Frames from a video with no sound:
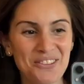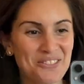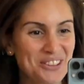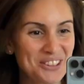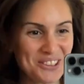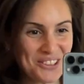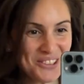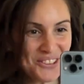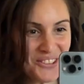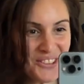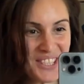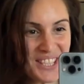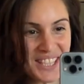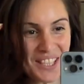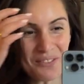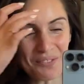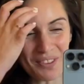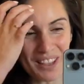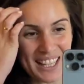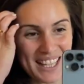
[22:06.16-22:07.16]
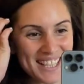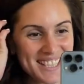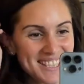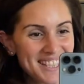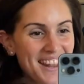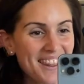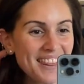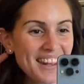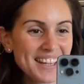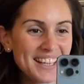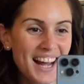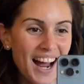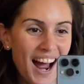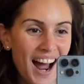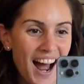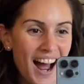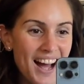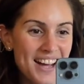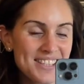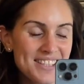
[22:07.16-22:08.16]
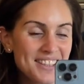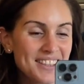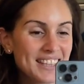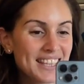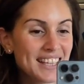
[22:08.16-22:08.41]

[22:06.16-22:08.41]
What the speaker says: we're gonna go see a place that has the